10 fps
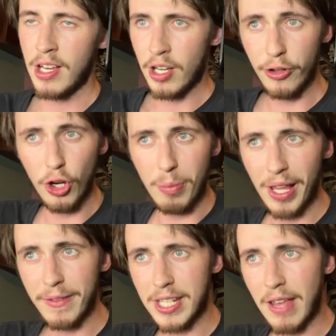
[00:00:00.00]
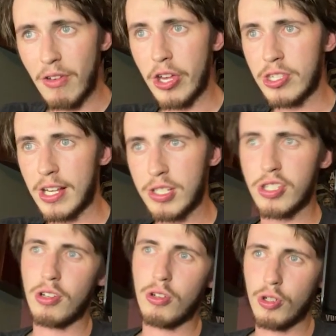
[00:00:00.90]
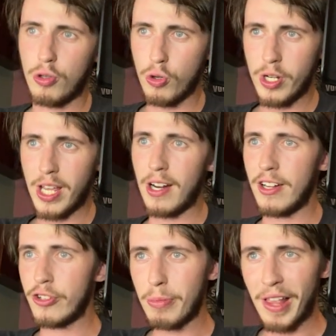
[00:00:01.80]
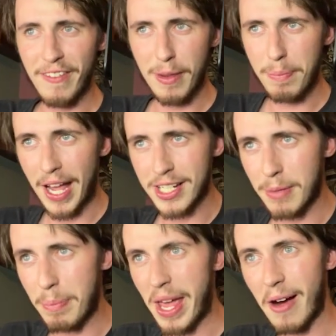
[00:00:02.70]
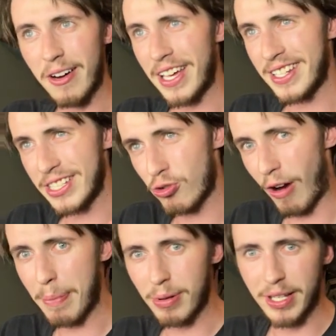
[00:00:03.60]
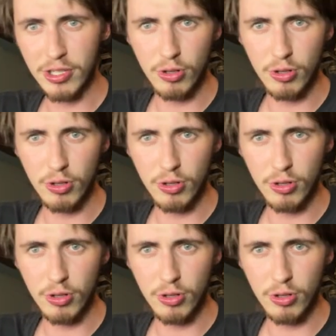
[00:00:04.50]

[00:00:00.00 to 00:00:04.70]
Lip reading: I do believe Steve Erceg's good, and I do believe he packs some power, and his grappling's